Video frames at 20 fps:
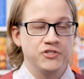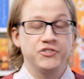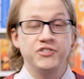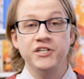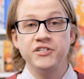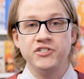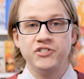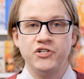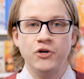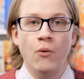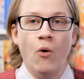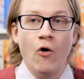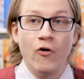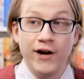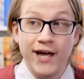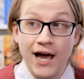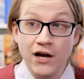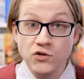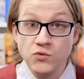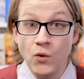So Season 2
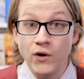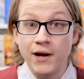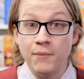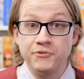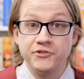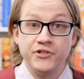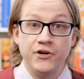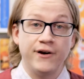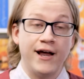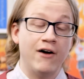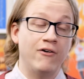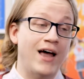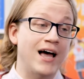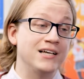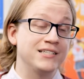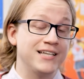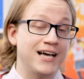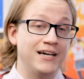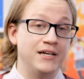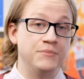already has one episode out
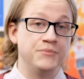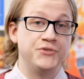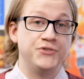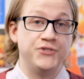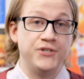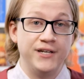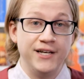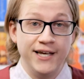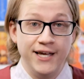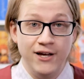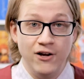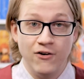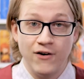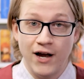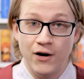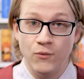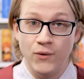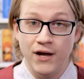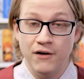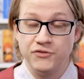as I am sitting here,
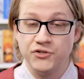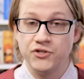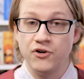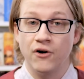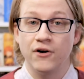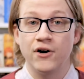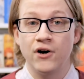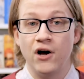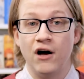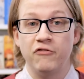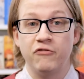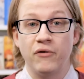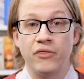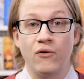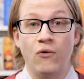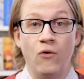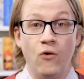and we have started off with a